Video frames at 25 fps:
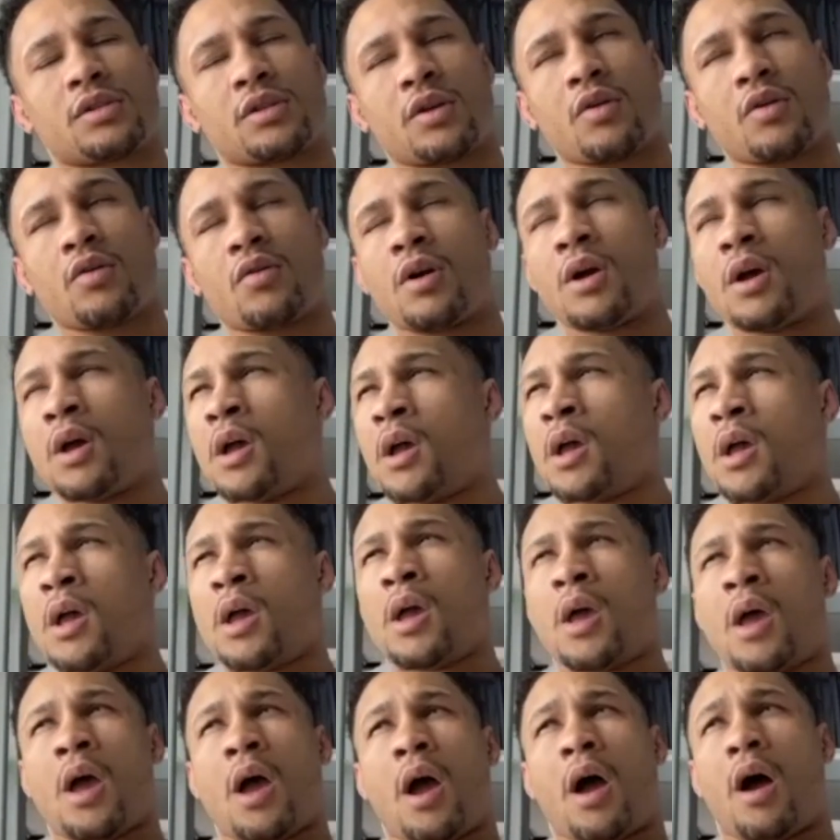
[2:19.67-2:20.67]
So,
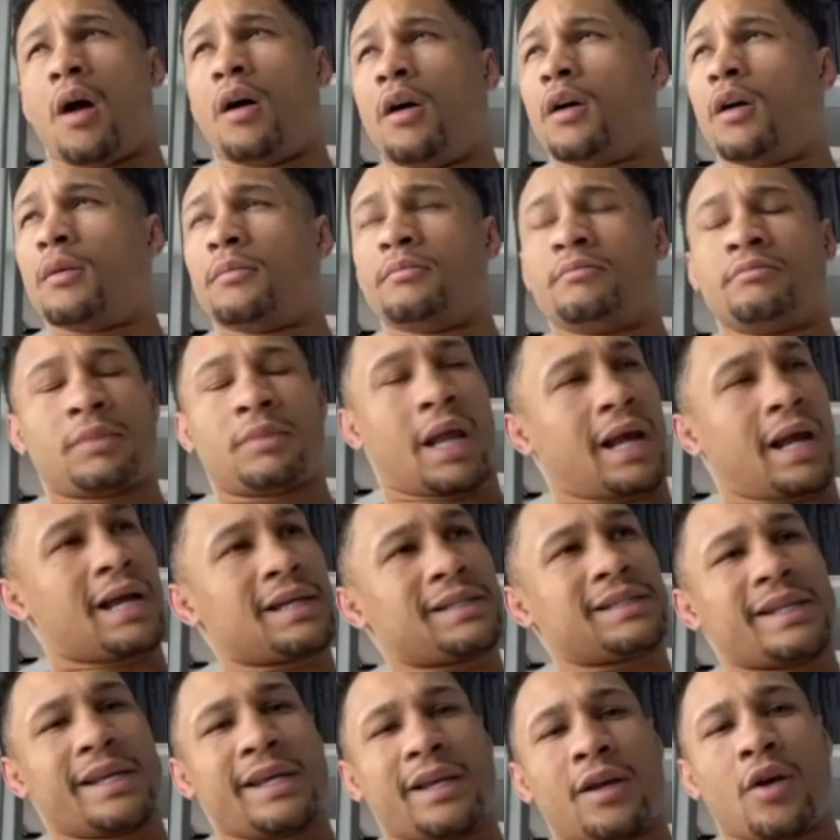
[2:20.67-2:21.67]
um, like I
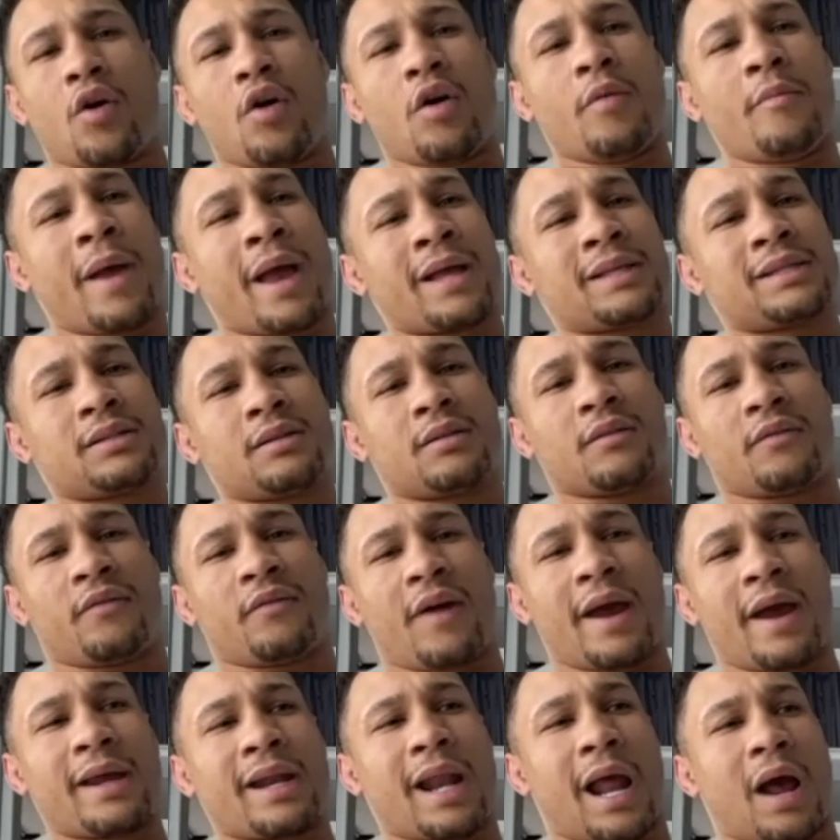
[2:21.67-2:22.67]
said, going back to the
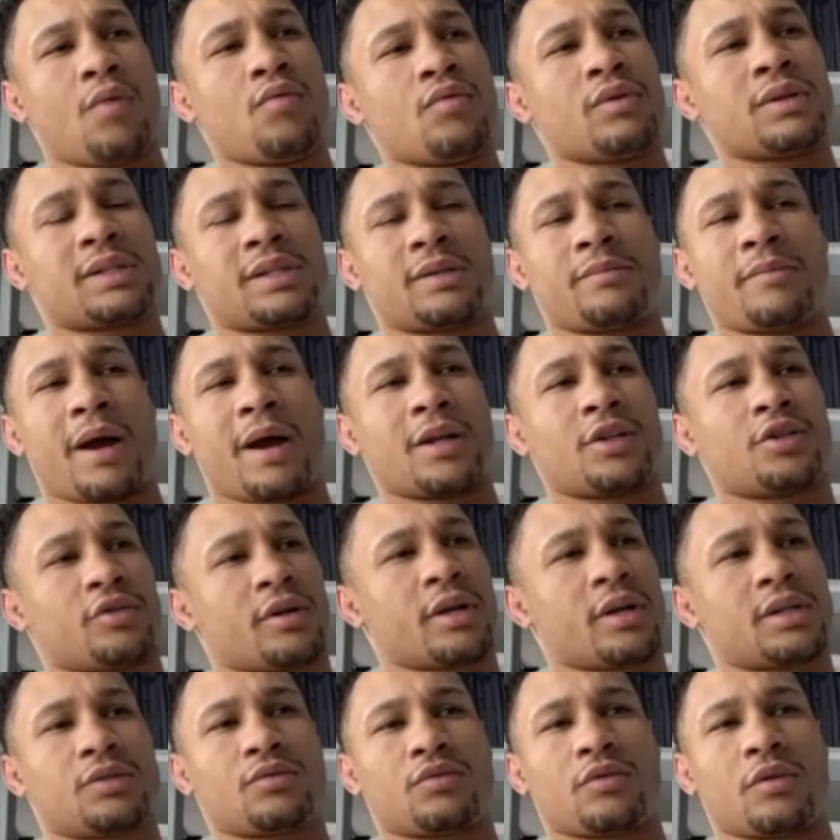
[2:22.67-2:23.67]
fight, I was in my
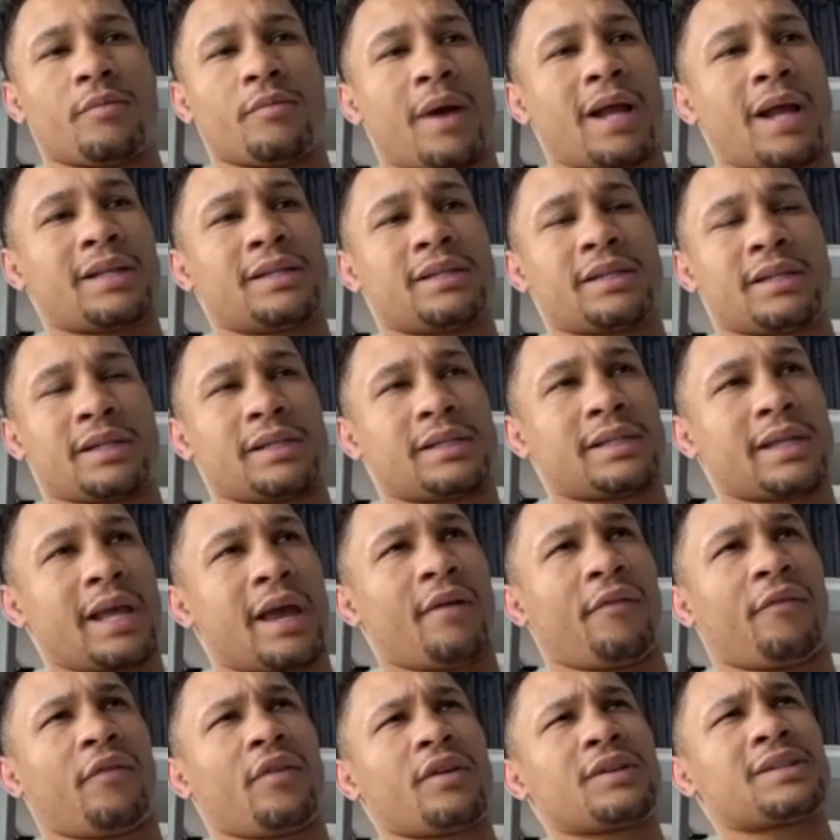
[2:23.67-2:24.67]
dressing room. I just,
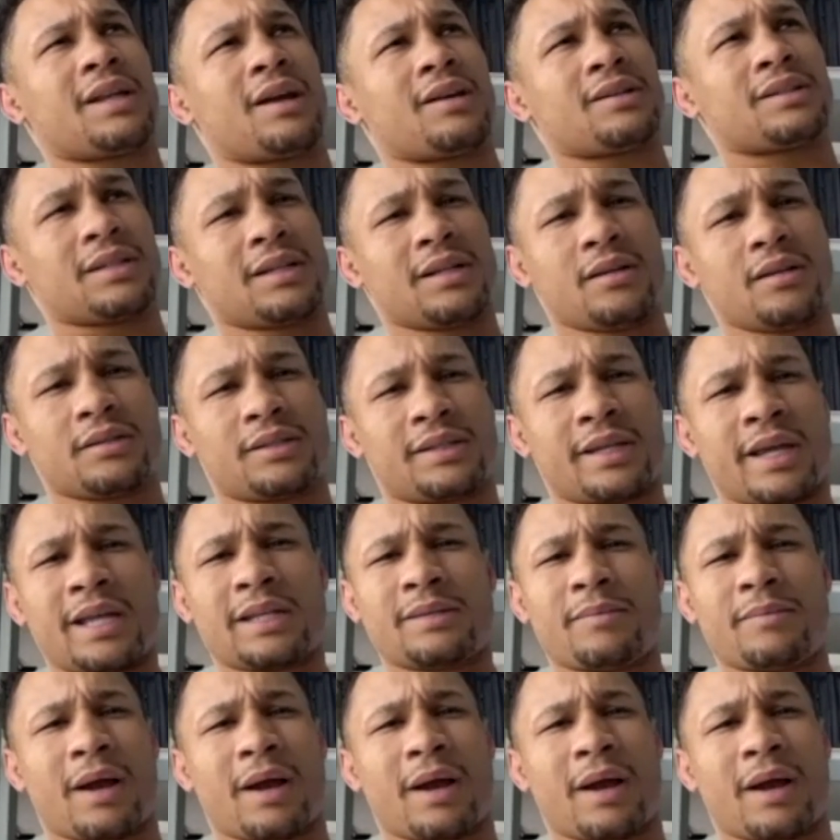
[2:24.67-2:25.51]
at first, I was a little tense.